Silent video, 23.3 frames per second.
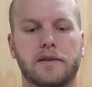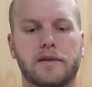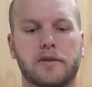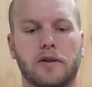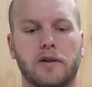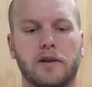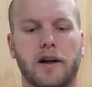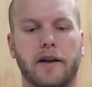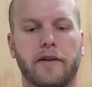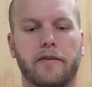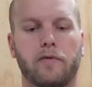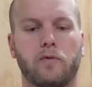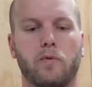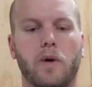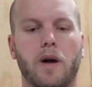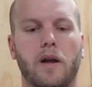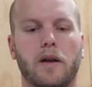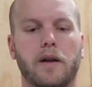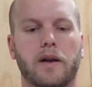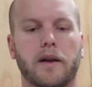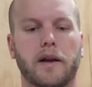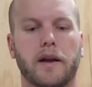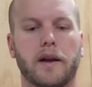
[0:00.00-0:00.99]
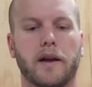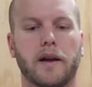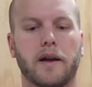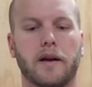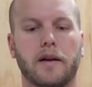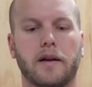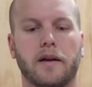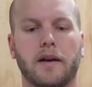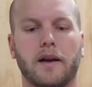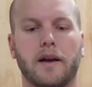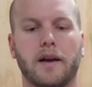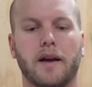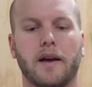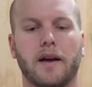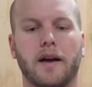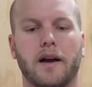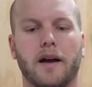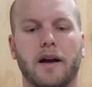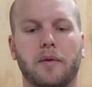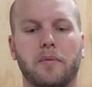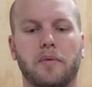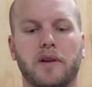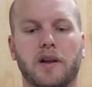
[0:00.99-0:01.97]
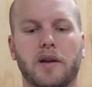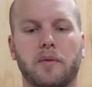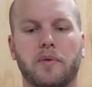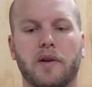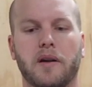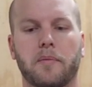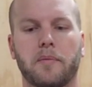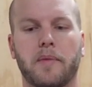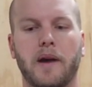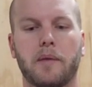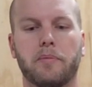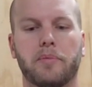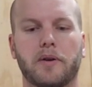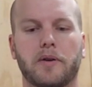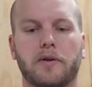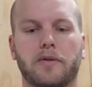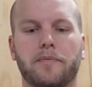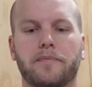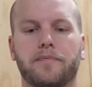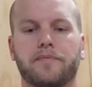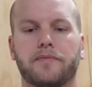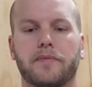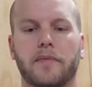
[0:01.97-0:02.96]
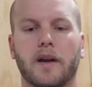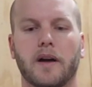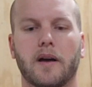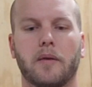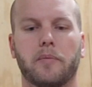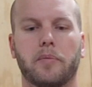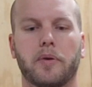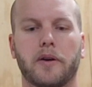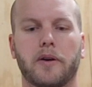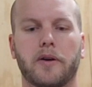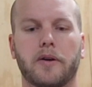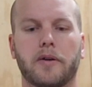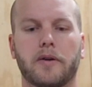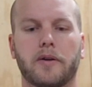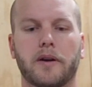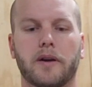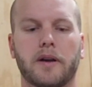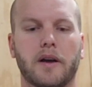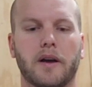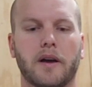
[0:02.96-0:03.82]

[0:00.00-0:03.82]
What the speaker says: So a lot of walnut here, a little bit of maple, padauk.